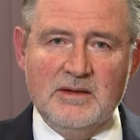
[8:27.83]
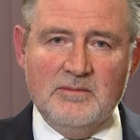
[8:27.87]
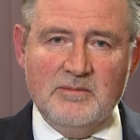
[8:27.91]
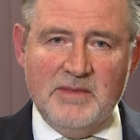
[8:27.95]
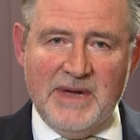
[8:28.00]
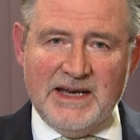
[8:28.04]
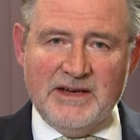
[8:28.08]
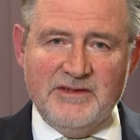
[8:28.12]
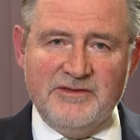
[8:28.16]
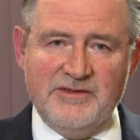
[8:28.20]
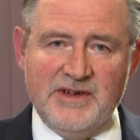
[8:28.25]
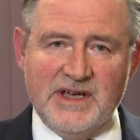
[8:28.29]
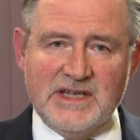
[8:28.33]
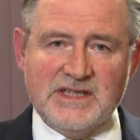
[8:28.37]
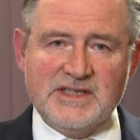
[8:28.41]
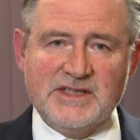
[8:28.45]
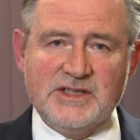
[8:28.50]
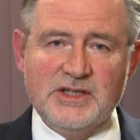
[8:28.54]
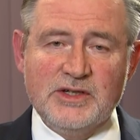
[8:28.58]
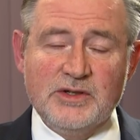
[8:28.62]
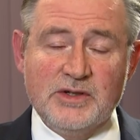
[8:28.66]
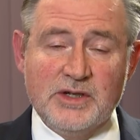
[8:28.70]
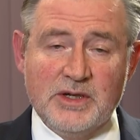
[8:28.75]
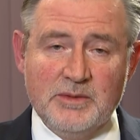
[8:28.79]

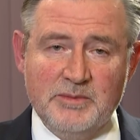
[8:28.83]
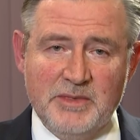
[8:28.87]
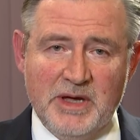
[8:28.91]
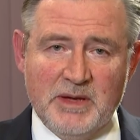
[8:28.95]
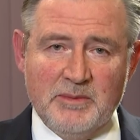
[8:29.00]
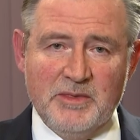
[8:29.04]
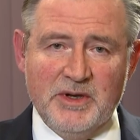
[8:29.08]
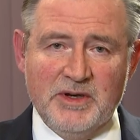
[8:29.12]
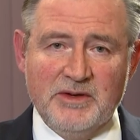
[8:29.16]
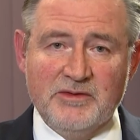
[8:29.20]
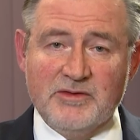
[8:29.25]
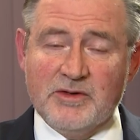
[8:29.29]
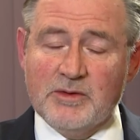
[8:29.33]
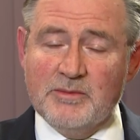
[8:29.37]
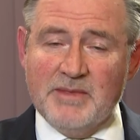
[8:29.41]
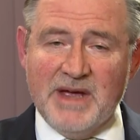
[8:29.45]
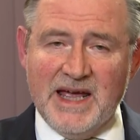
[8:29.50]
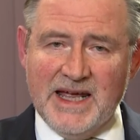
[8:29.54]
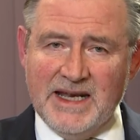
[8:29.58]
manifesto commitment from